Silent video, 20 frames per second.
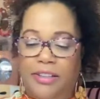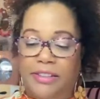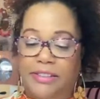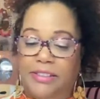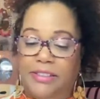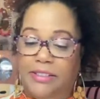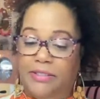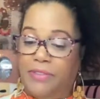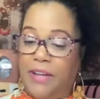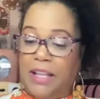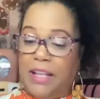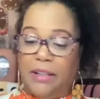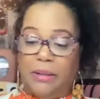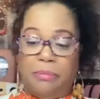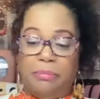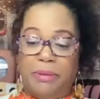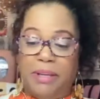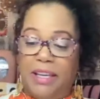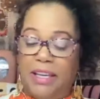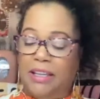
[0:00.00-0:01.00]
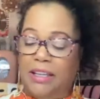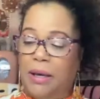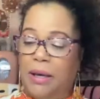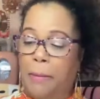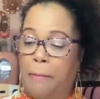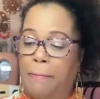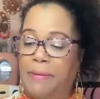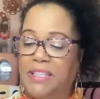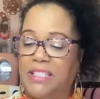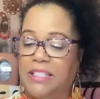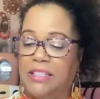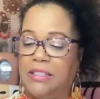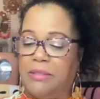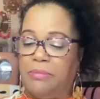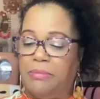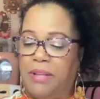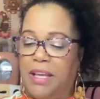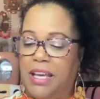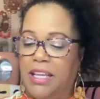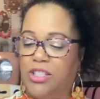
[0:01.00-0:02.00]
developing a business
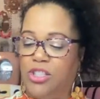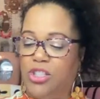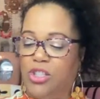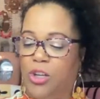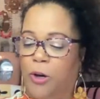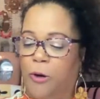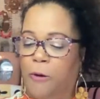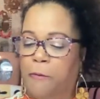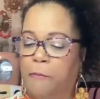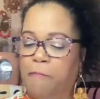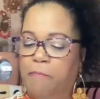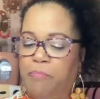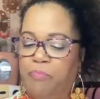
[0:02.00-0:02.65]
plan. So,